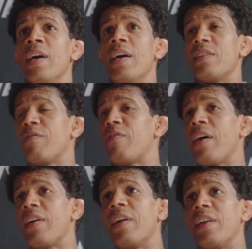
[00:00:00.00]
As a
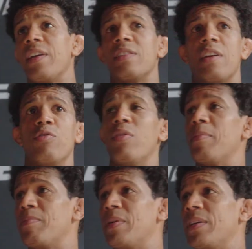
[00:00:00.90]
fighter and as a
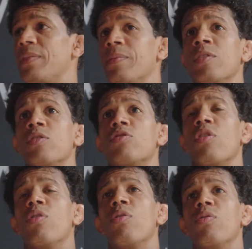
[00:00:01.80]
human being,
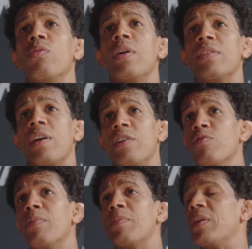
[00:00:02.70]
so as a
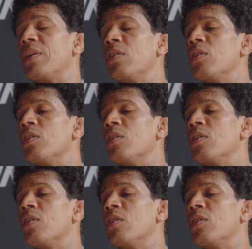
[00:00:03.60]
human being.